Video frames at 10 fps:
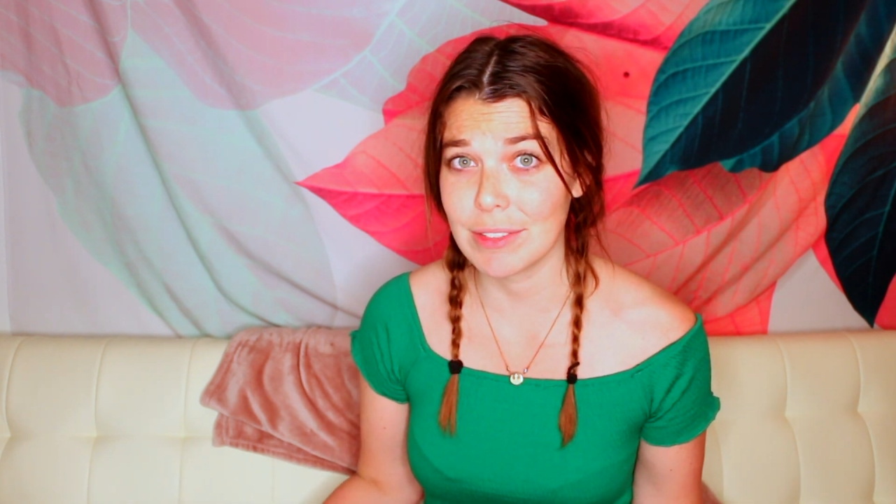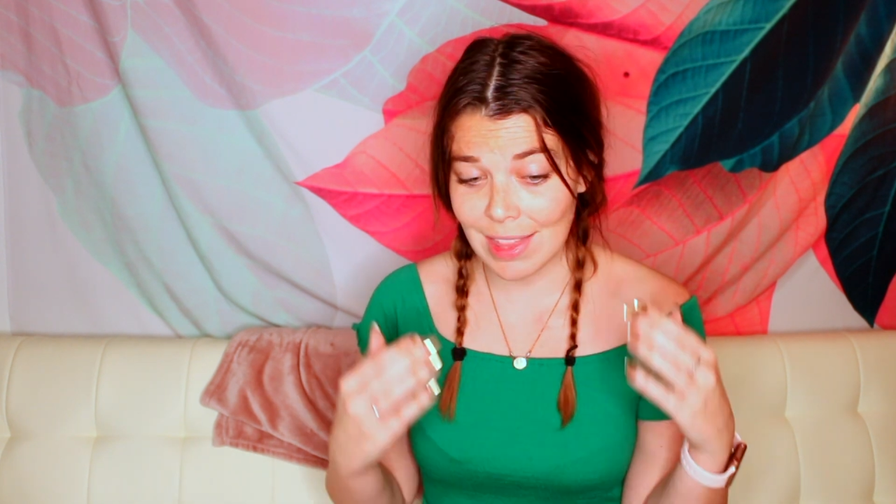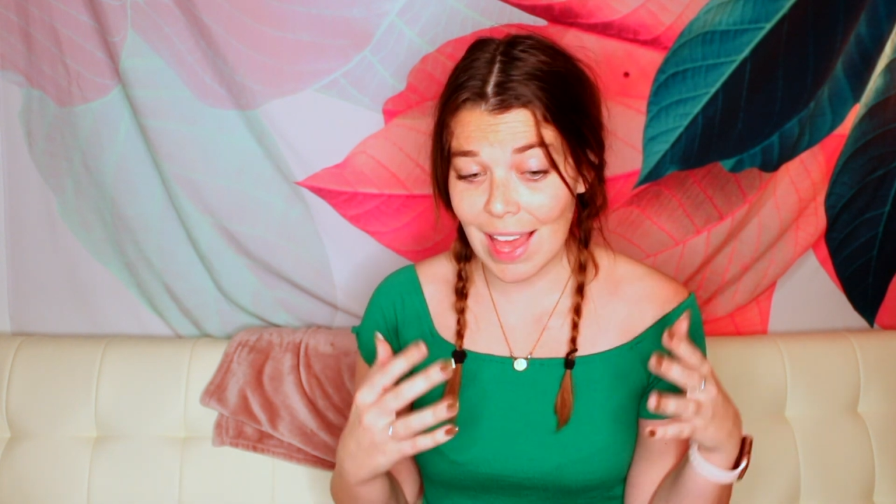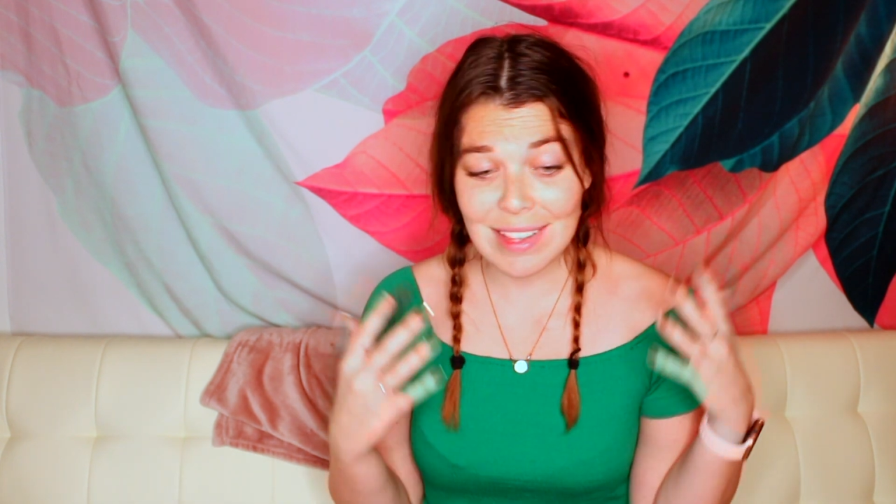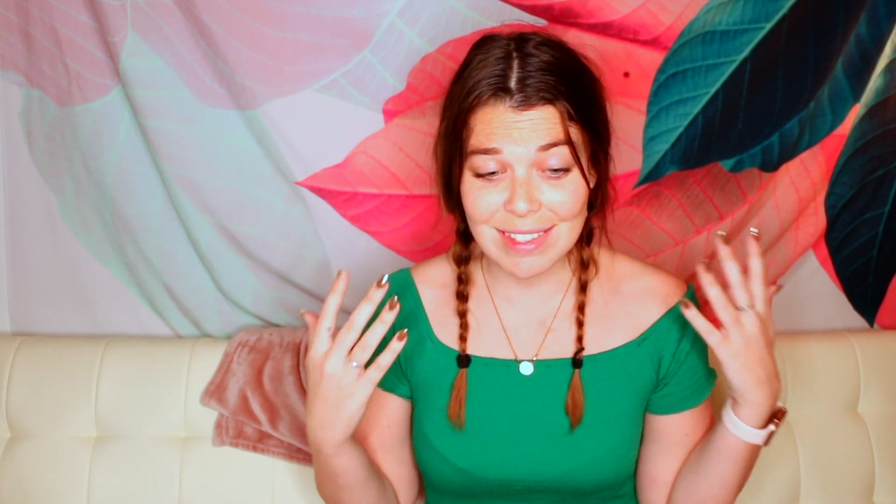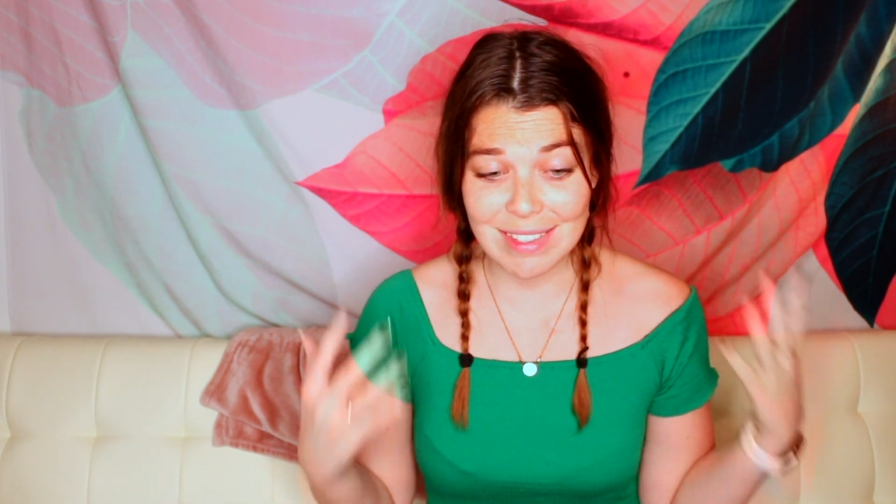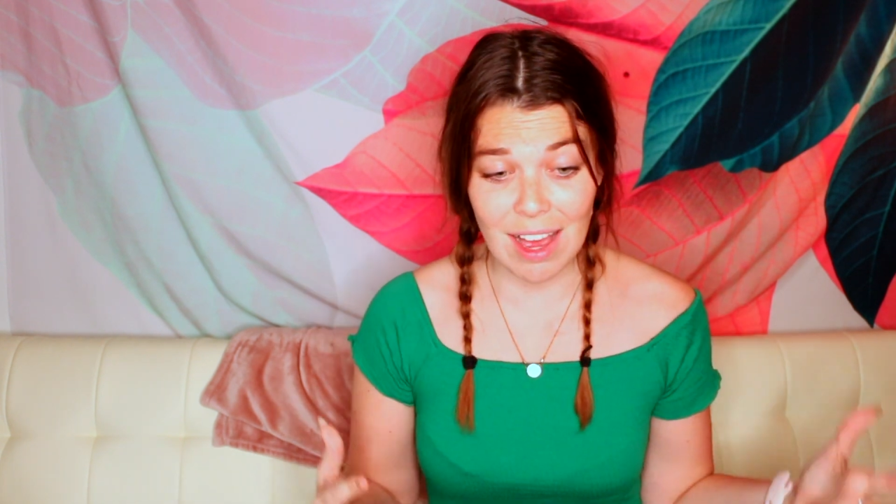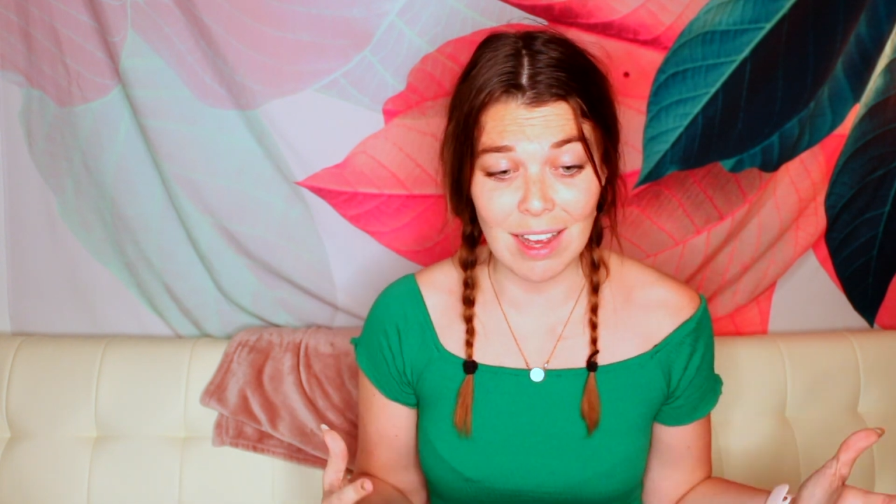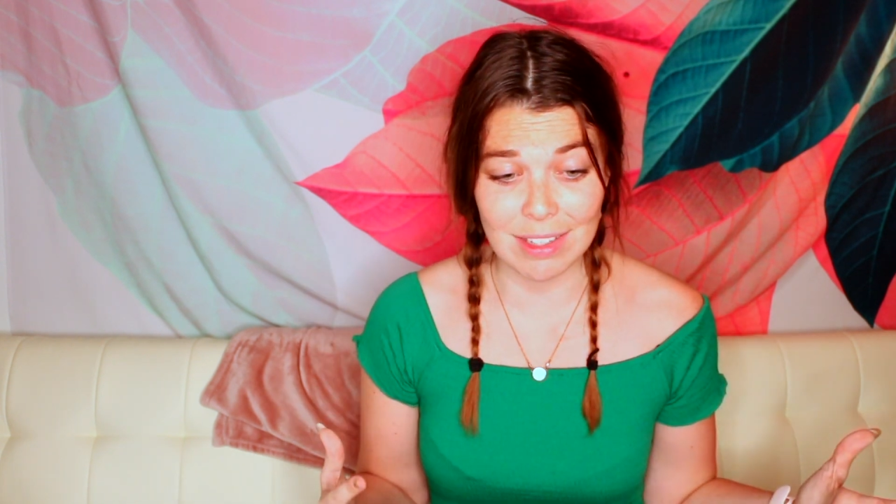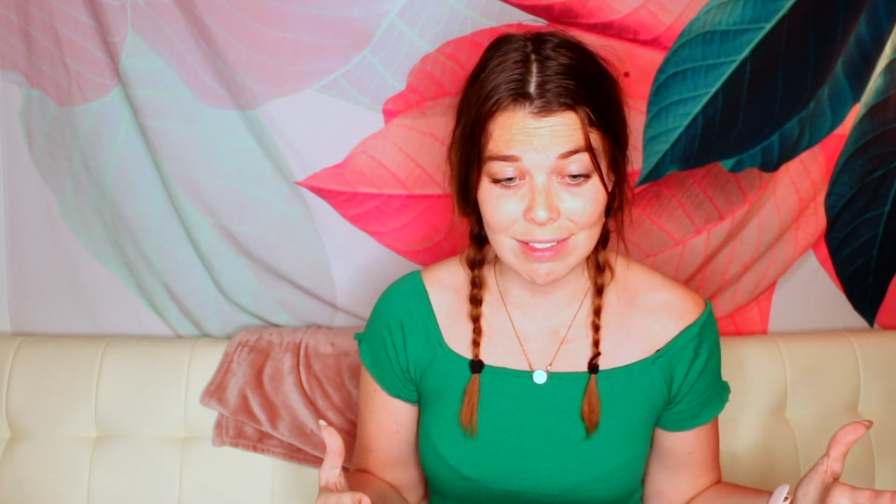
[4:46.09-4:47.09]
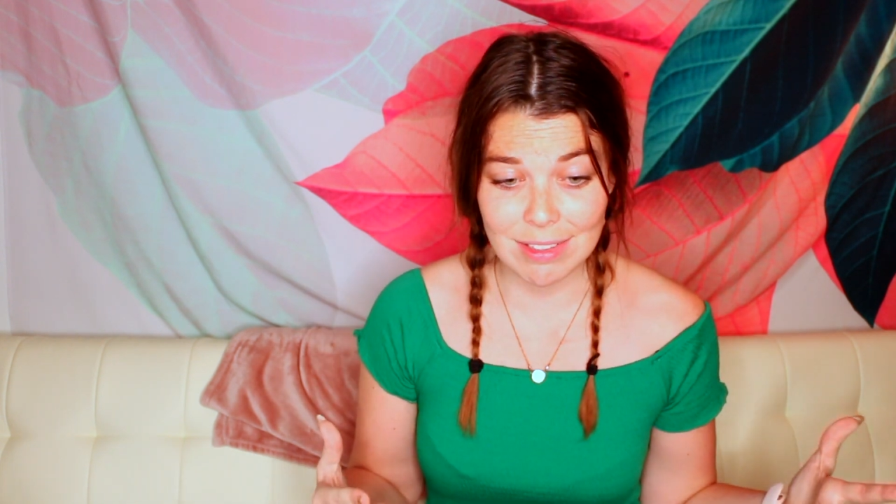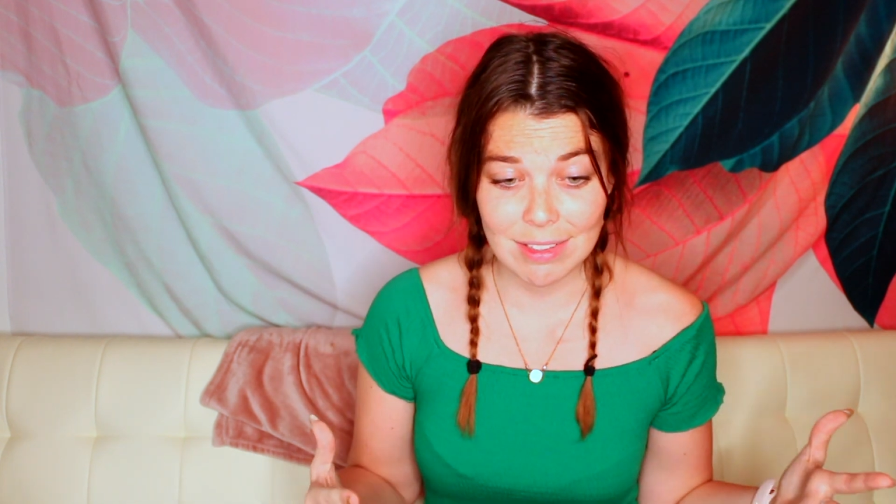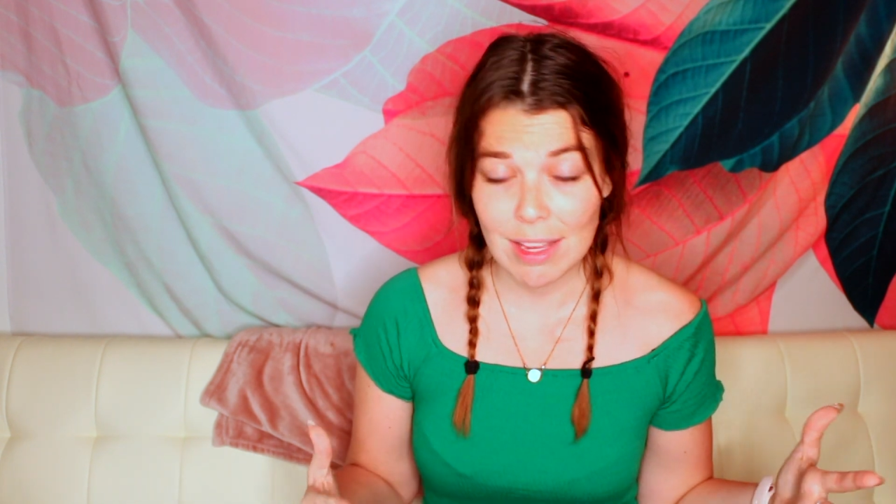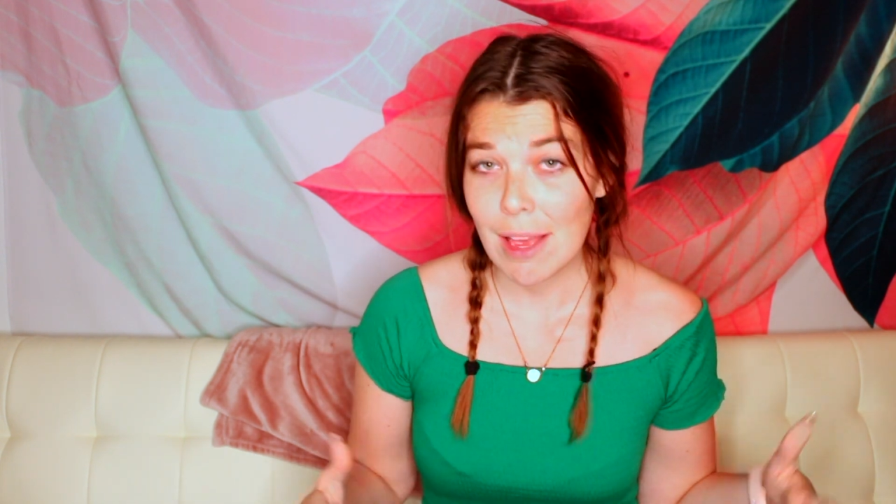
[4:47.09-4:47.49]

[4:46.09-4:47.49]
And that sucks.